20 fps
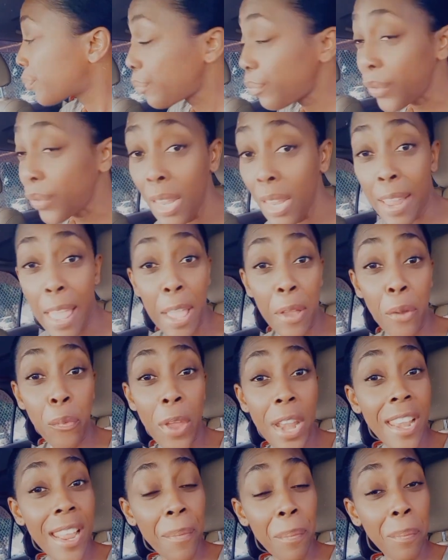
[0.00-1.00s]
Like
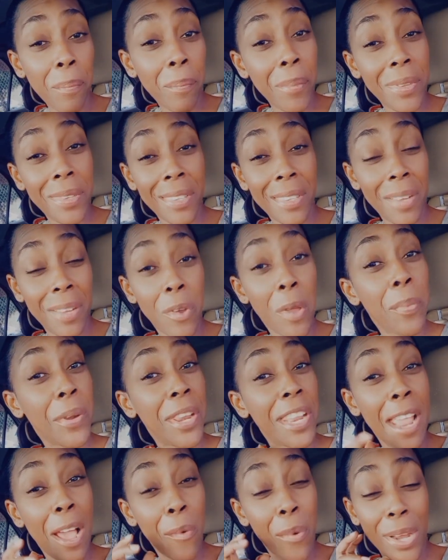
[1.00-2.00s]
when we
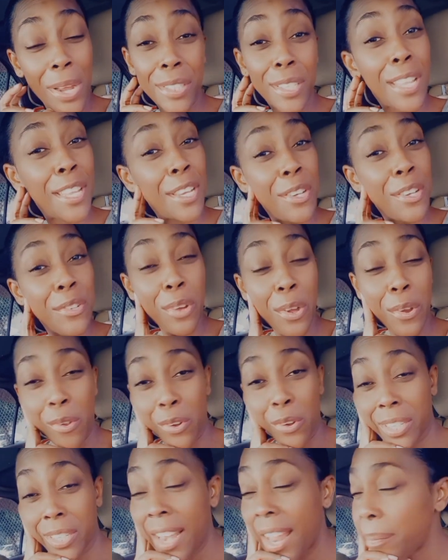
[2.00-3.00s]
did, I watch the
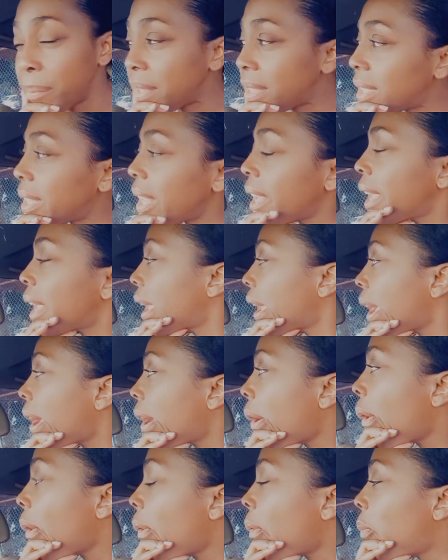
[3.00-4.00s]
introduction and me say,
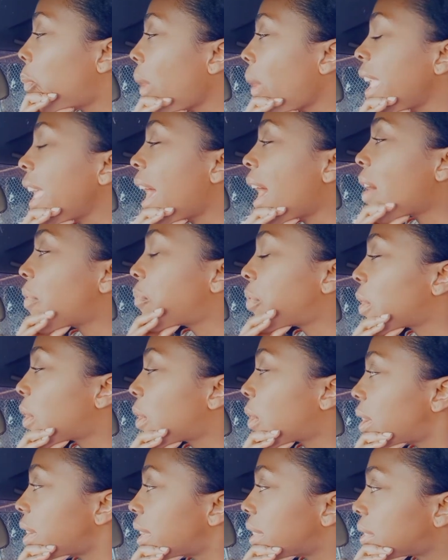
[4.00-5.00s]
what you offer
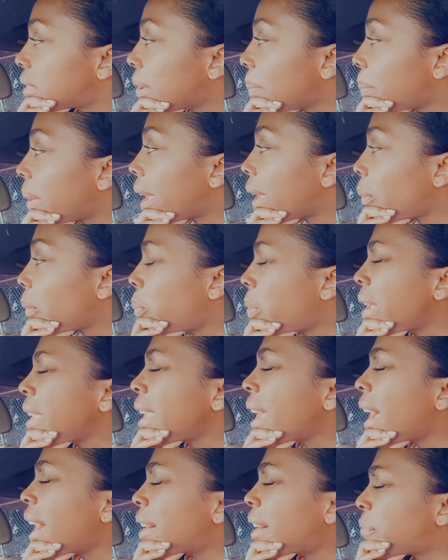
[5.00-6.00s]
goddess of mine? What
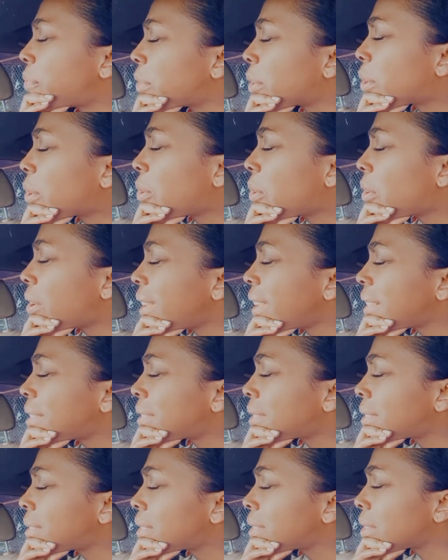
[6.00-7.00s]
you offer
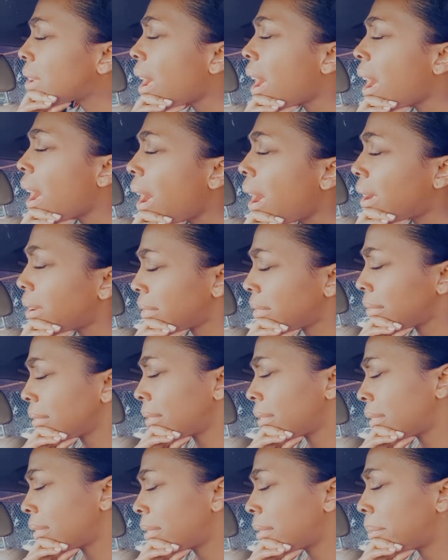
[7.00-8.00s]
goddess? Oh,
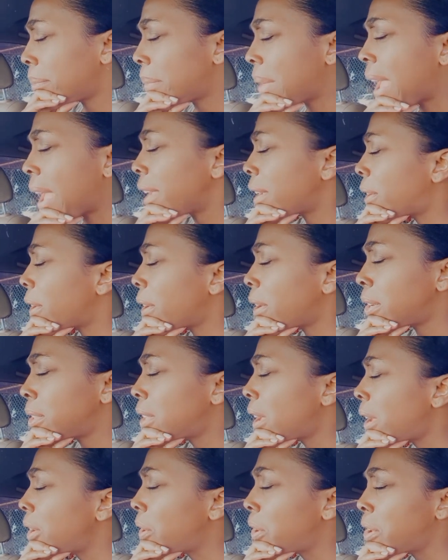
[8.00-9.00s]
my girl,
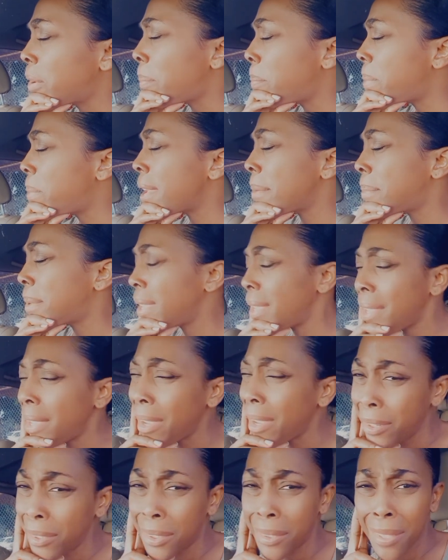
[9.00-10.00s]
not do the baby
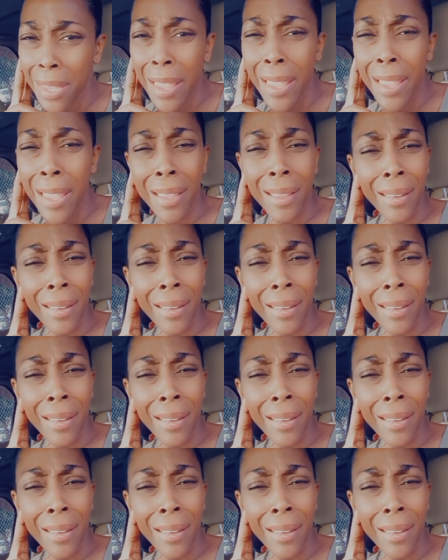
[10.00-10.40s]
ear thing.